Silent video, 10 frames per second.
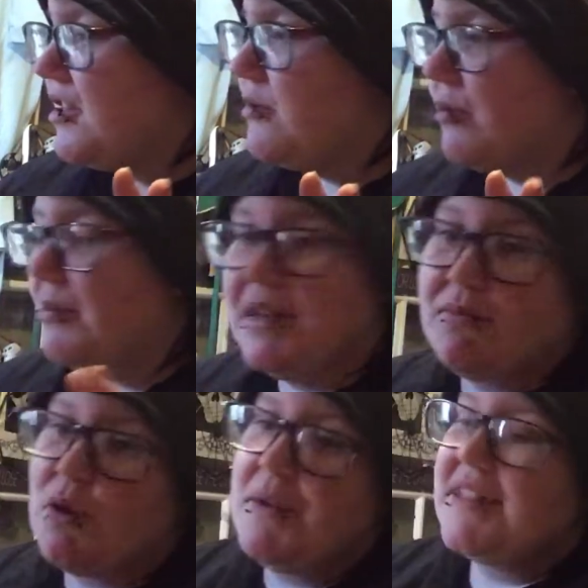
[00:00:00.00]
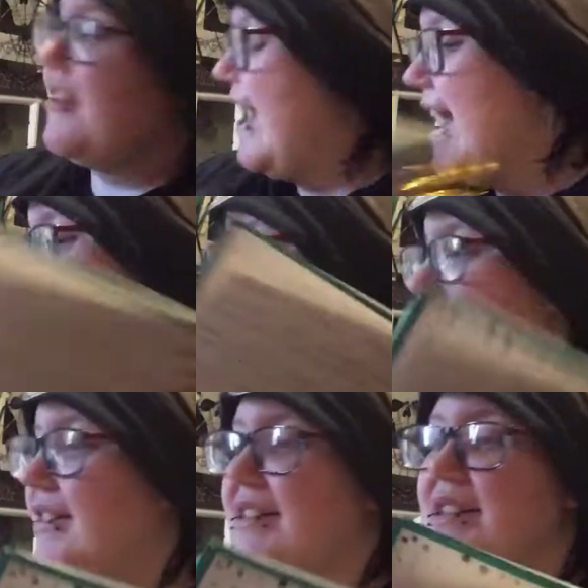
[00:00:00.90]
Probably a romance I hate
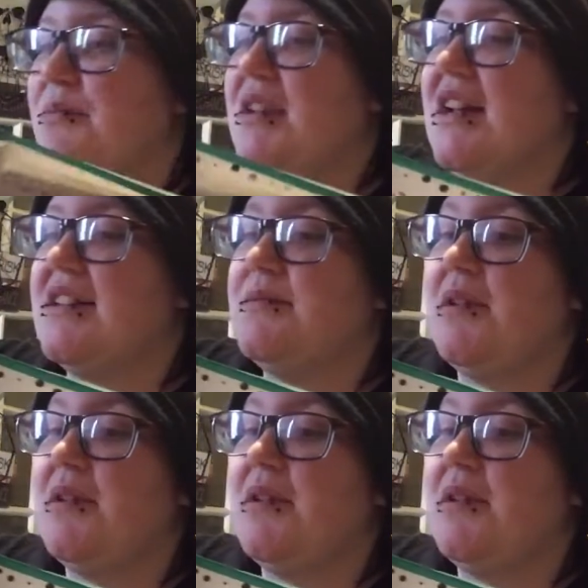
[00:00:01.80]
and something else,